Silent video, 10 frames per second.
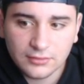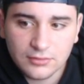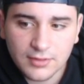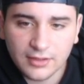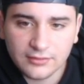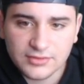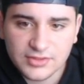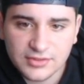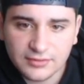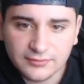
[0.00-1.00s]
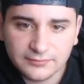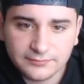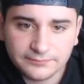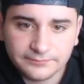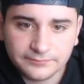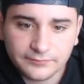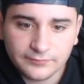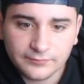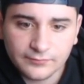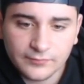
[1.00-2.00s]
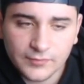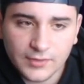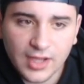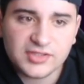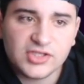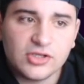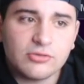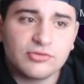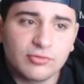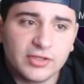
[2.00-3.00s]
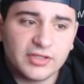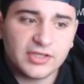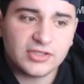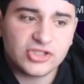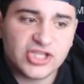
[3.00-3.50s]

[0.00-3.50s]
who else? Honestly, you know who's really good?